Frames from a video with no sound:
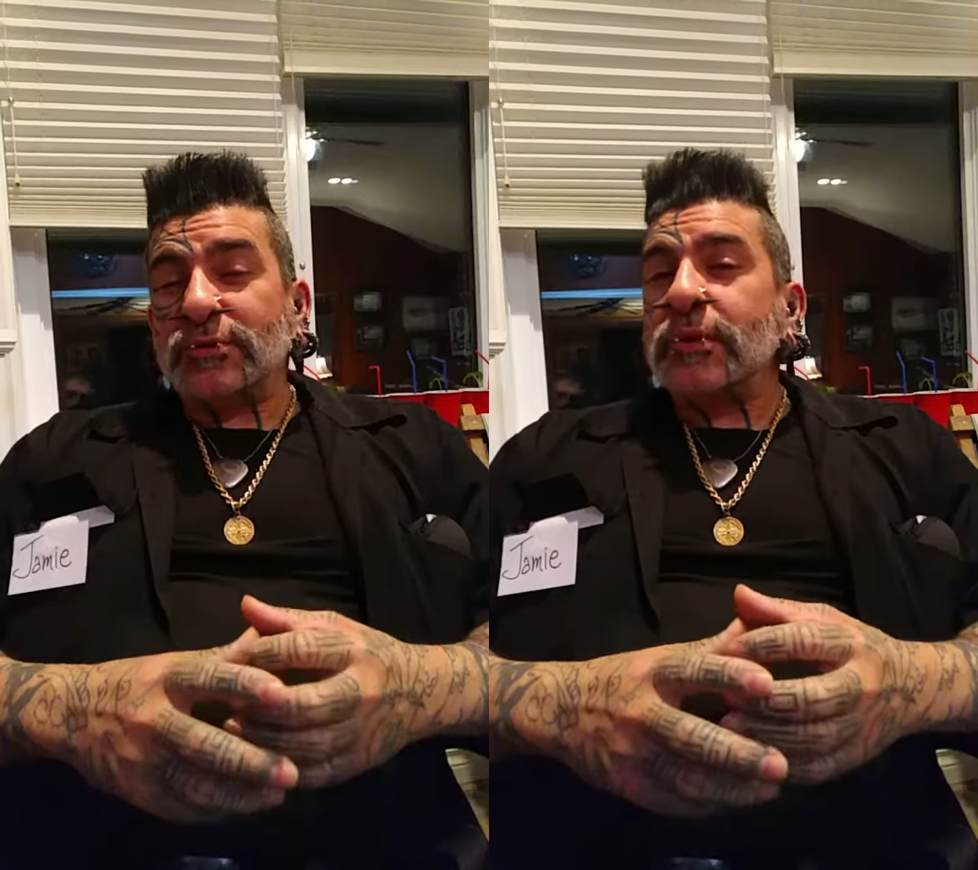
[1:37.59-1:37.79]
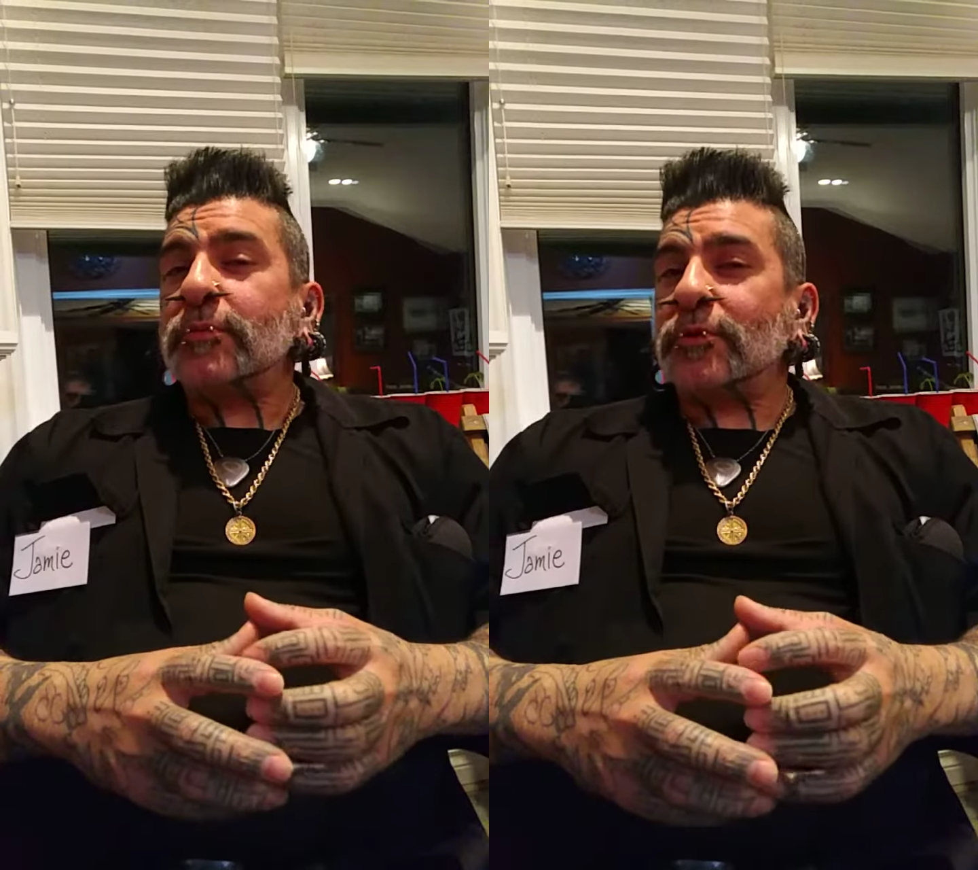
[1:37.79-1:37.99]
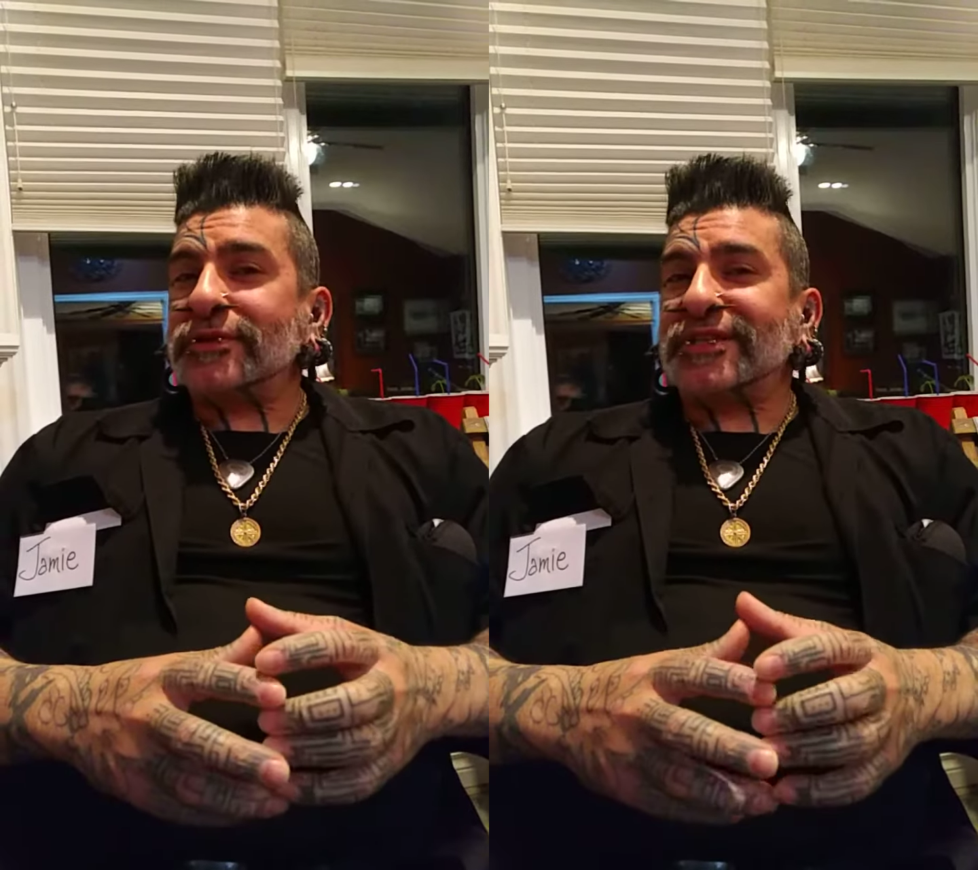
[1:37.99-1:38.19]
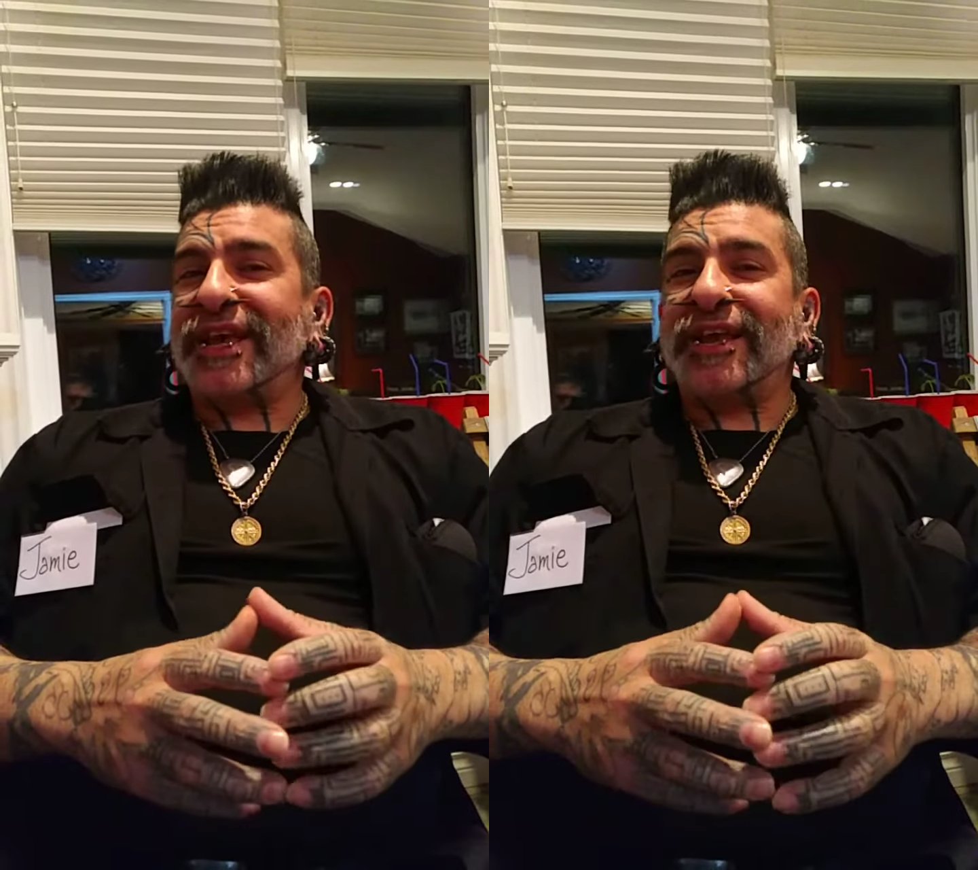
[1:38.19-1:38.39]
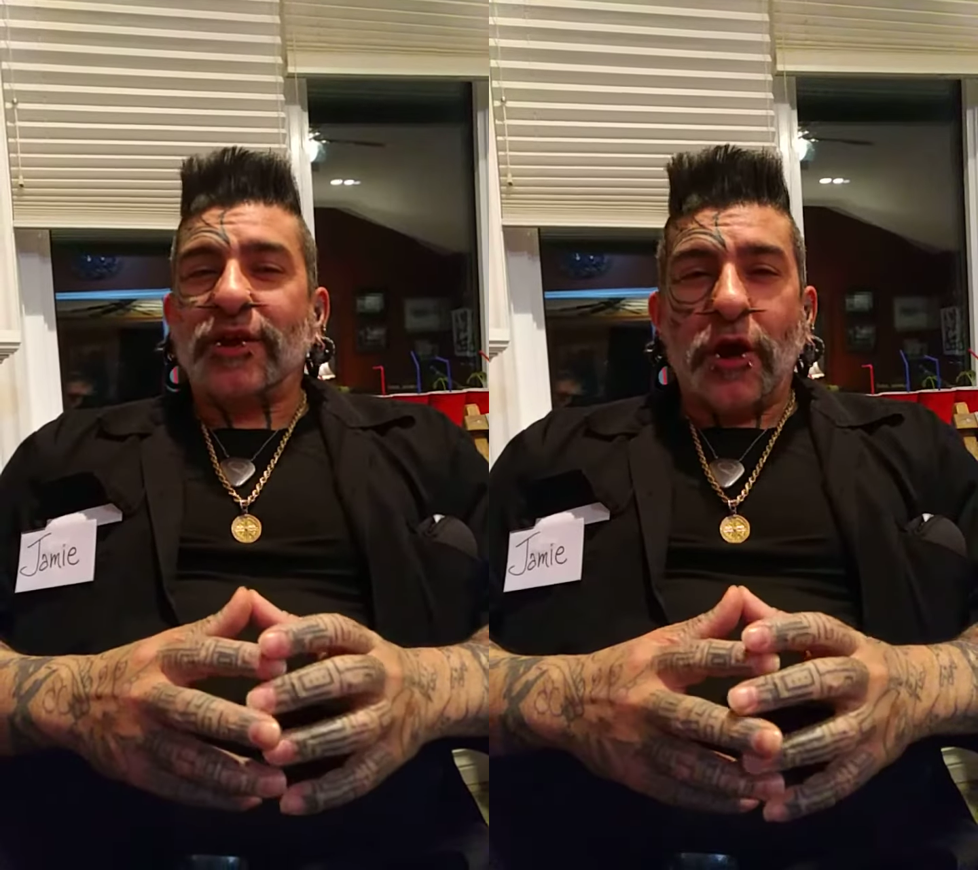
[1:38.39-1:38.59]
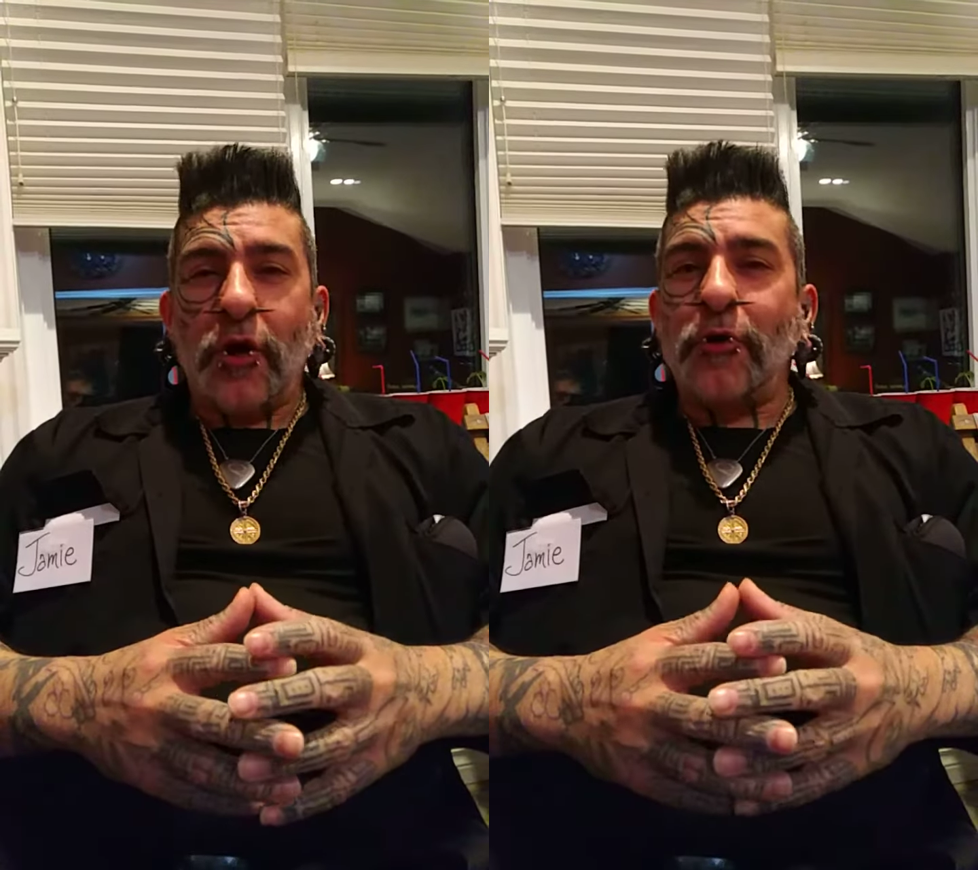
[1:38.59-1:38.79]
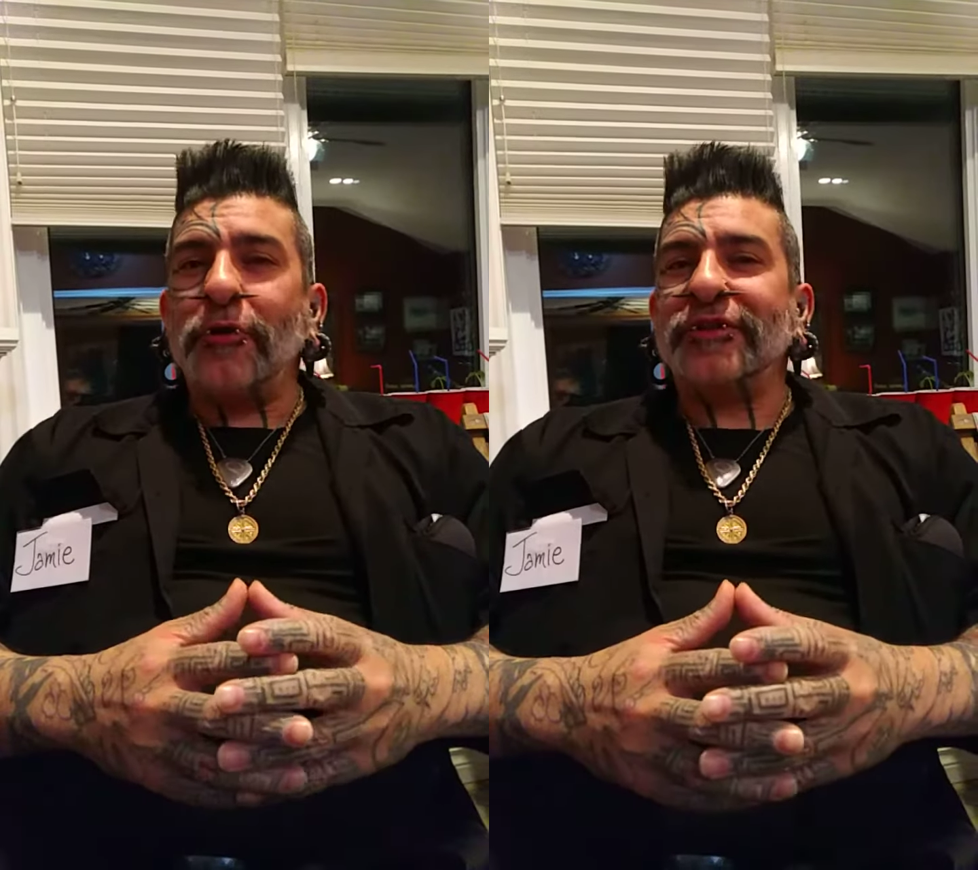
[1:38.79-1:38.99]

people will say, no,